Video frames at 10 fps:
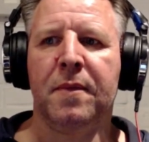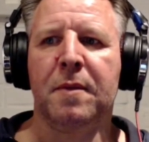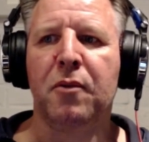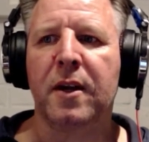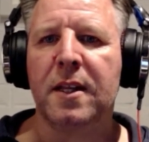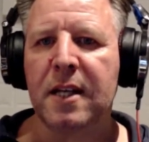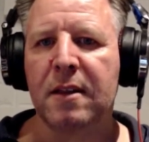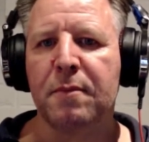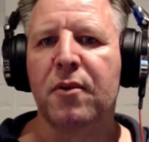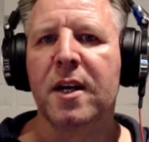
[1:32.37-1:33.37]
The brain, that's how
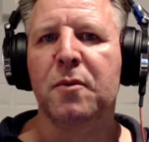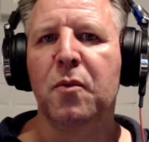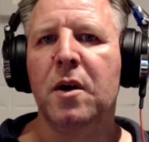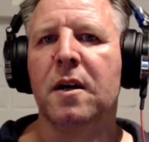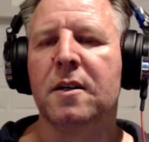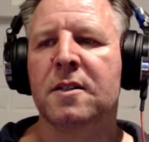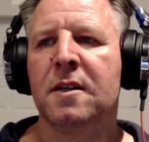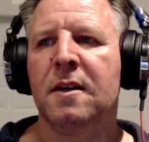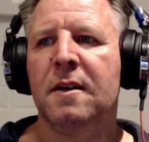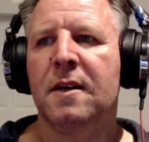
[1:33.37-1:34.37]
the brain works.
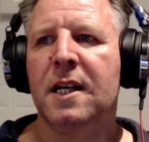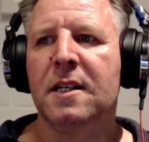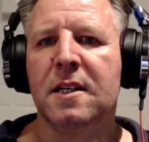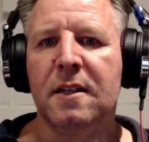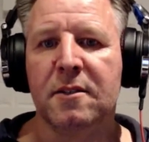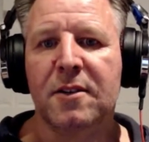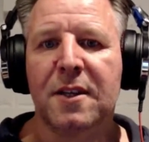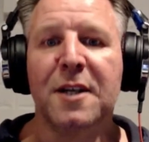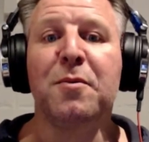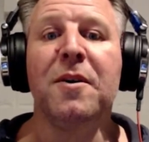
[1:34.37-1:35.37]
It's literally,
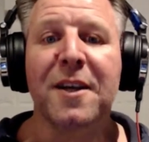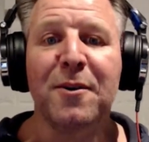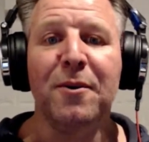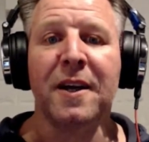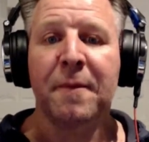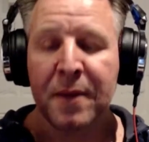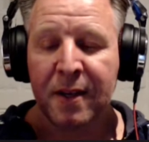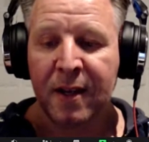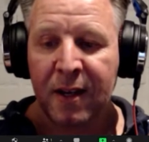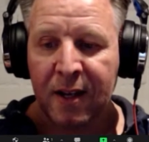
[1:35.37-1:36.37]
that's why they call it
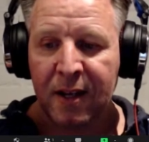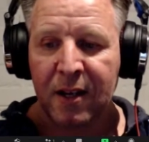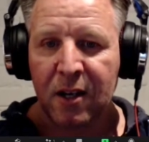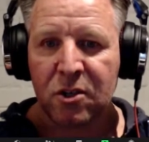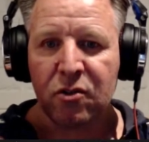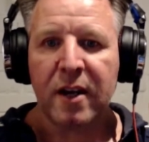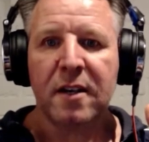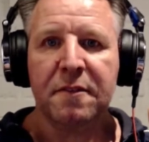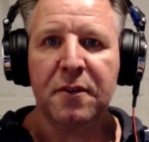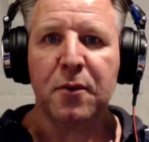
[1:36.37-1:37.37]
a train
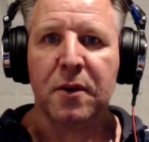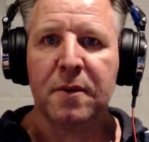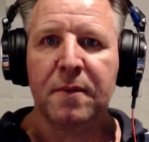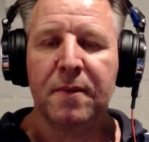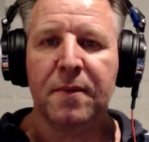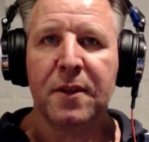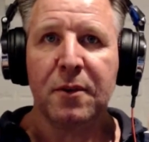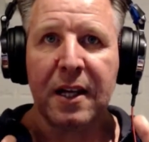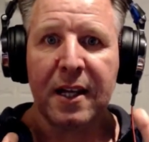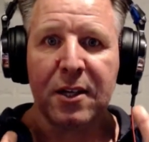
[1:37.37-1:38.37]
of thought. You
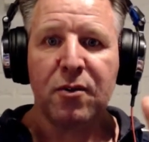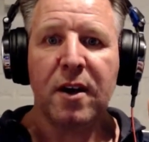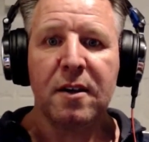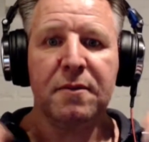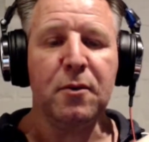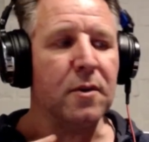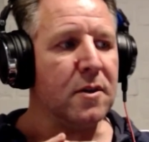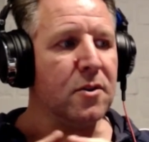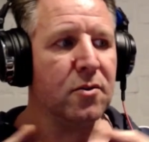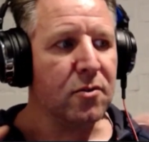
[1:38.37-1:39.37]
get that train of thought.
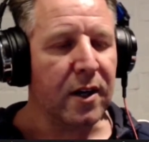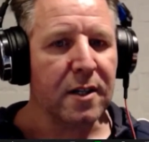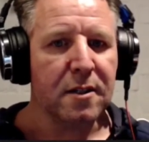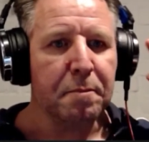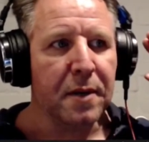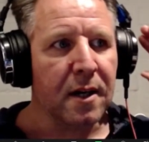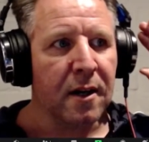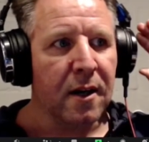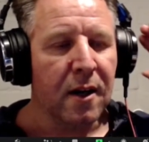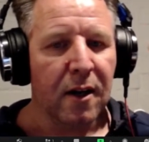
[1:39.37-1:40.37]
Trains are big,
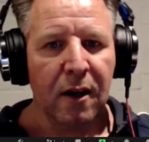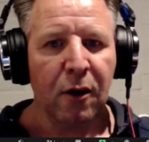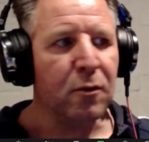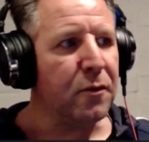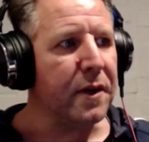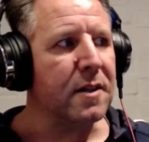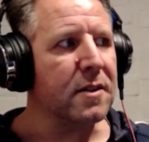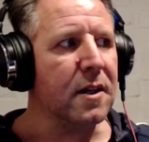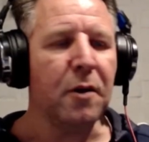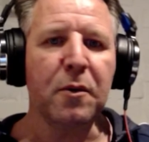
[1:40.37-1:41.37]
long things
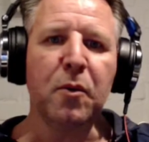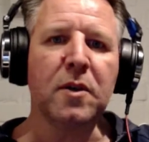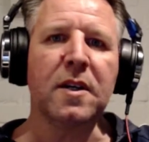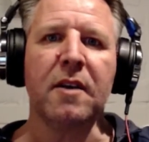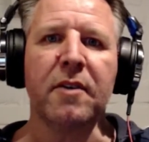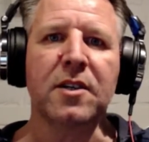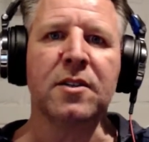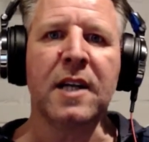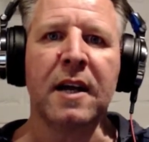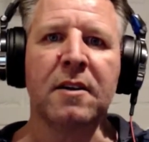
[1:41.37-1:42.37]
that go in one
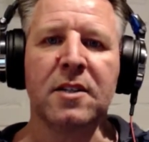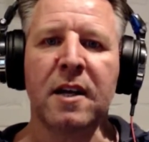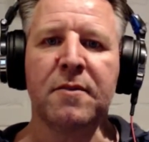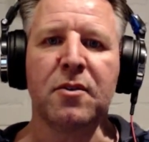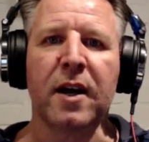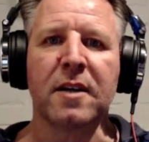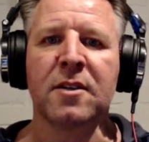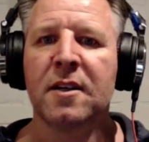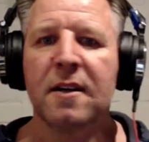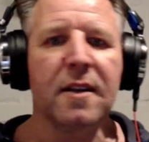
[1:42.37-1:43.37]
direction down a set of tracks.
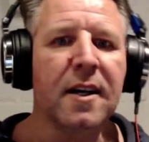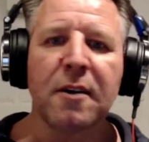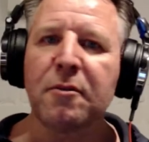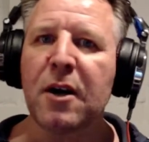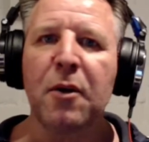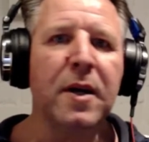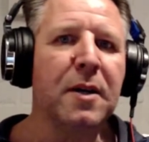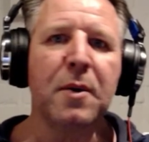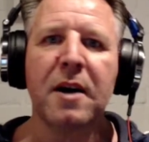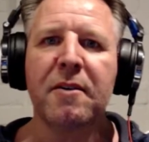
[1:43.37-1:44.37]
They don't go
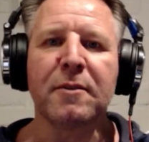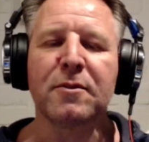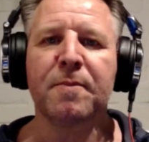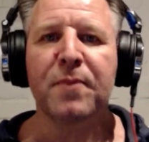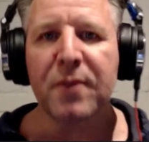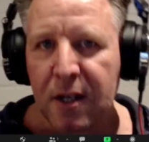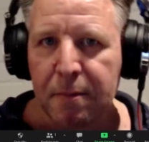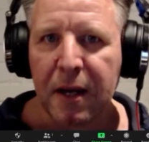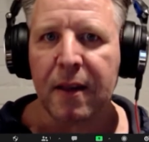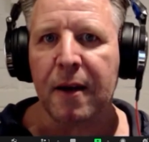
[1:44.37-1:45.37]
anywhere else. Think
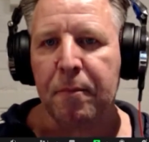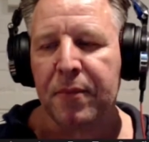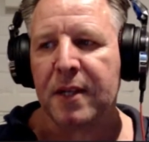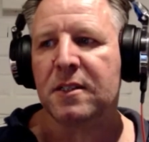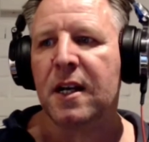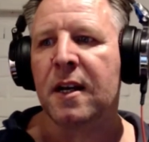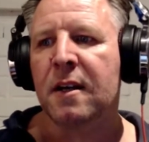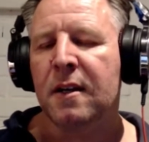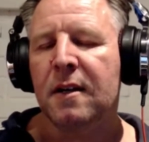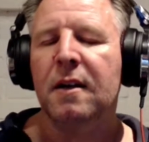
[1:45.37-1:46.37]
about that. That saying,
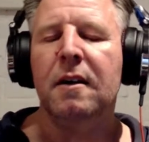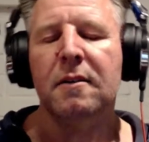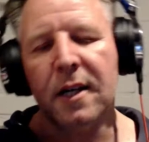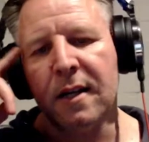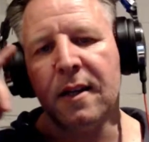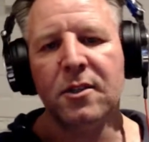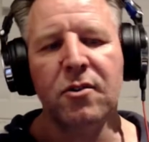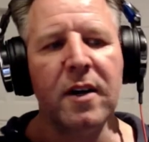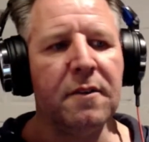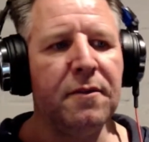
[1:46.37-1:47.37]
oh yeah, that
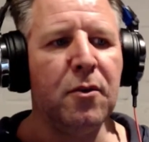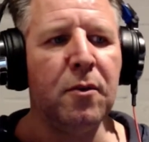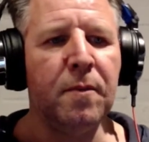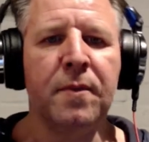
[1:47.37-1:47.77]
train of thought.